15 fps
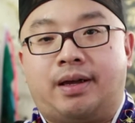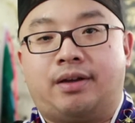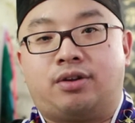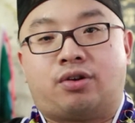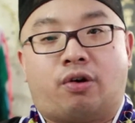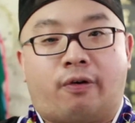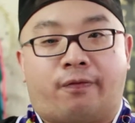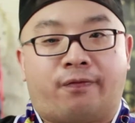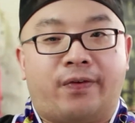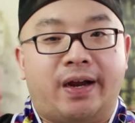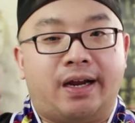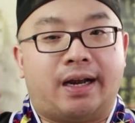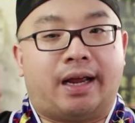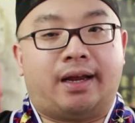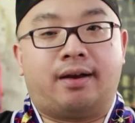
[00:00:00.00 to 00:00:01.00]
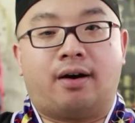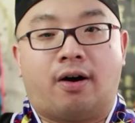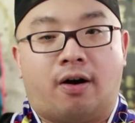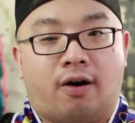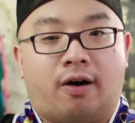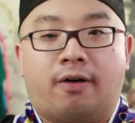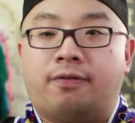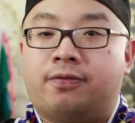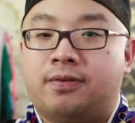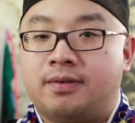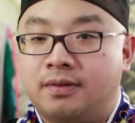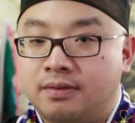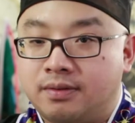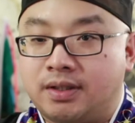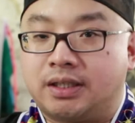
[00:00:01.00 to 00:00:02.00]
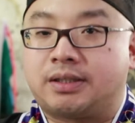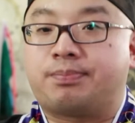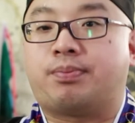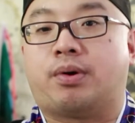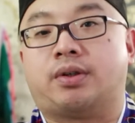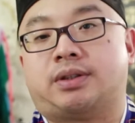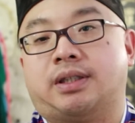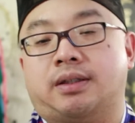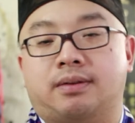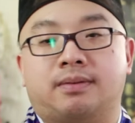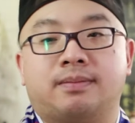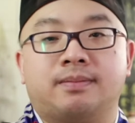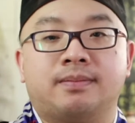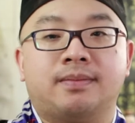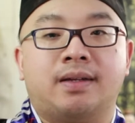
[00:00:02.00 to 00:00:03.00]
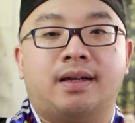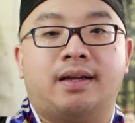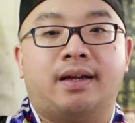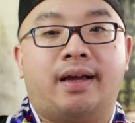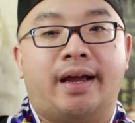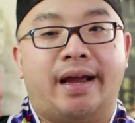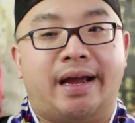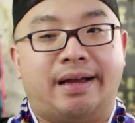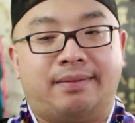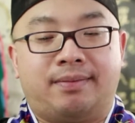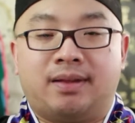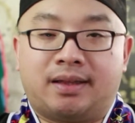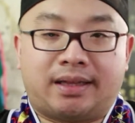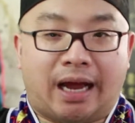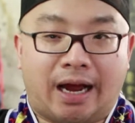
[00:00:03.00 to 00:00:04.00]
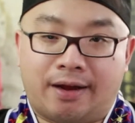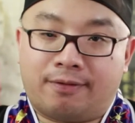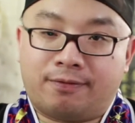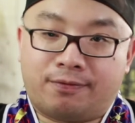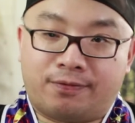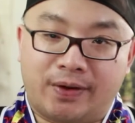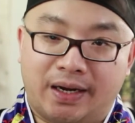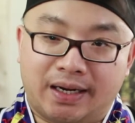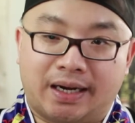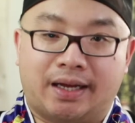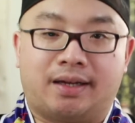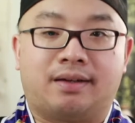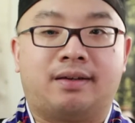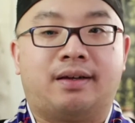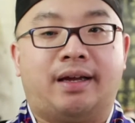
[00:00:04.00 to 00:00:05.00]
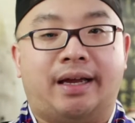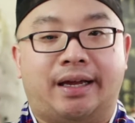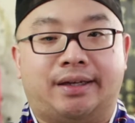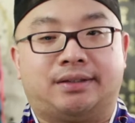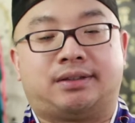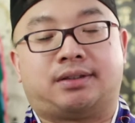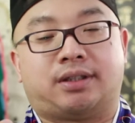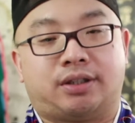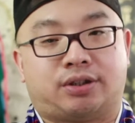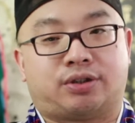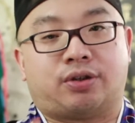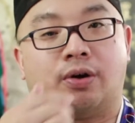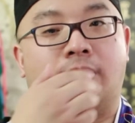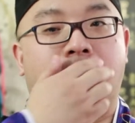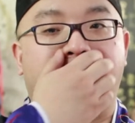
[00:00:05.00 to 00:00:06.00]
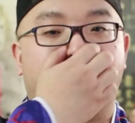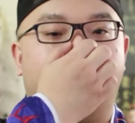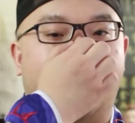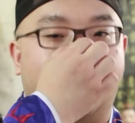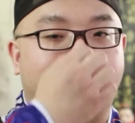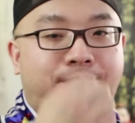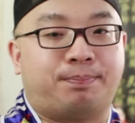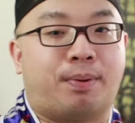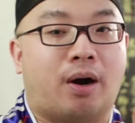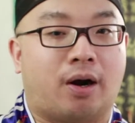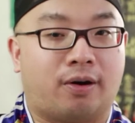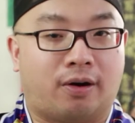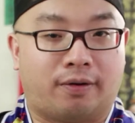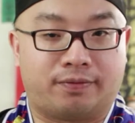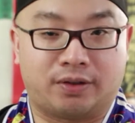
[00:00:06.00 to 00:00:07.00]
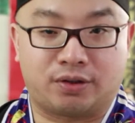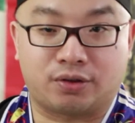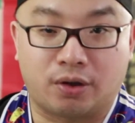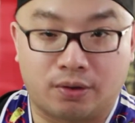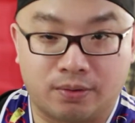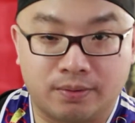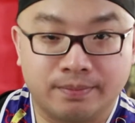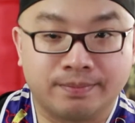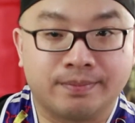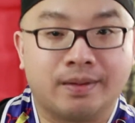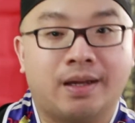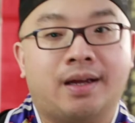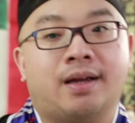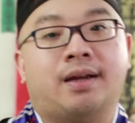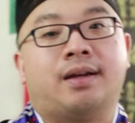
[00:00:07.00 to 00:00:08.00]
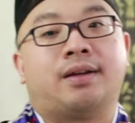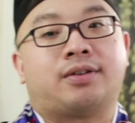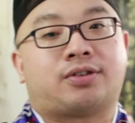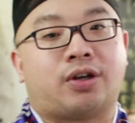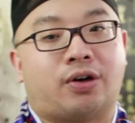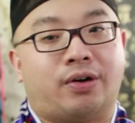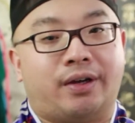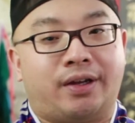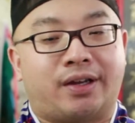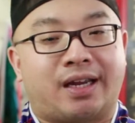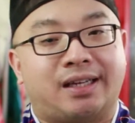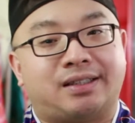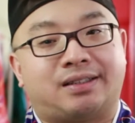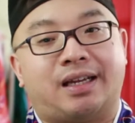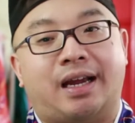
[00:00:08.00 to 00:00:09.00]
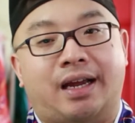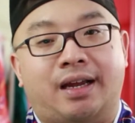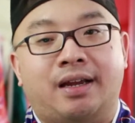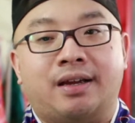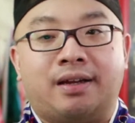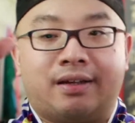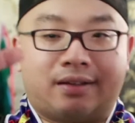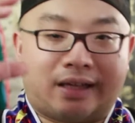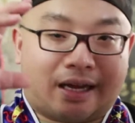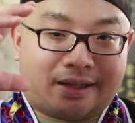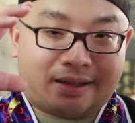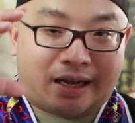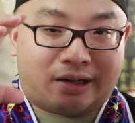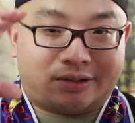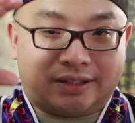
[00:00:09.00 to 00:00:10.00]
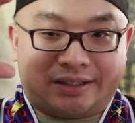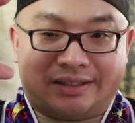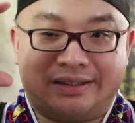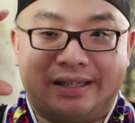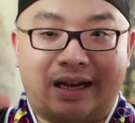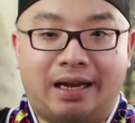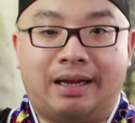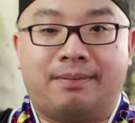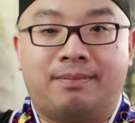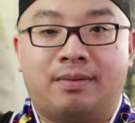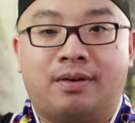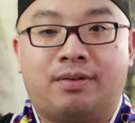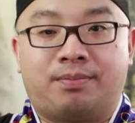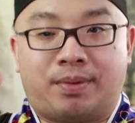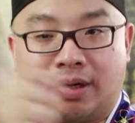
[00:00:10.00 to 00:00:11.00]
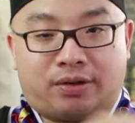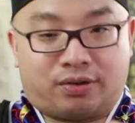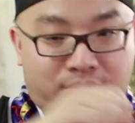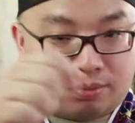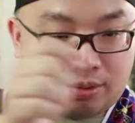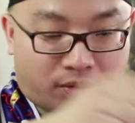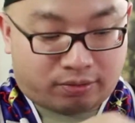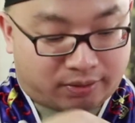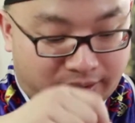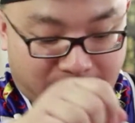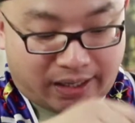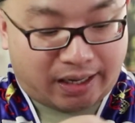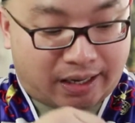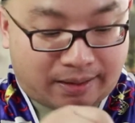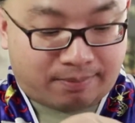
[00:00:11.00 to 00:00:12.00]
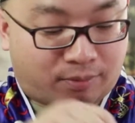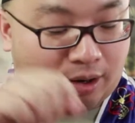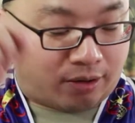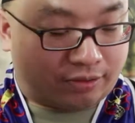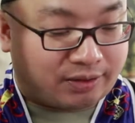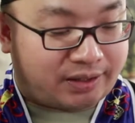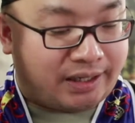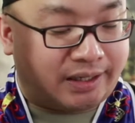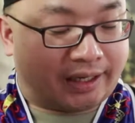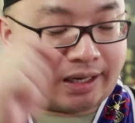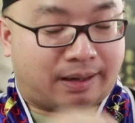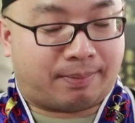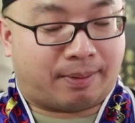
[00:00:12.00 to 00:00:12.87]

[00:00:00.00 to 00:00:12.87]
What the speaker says: your feeling of this person. And that feeling is the soul, is part of the soul. So you can say that now this name, because you wrote the name while thinking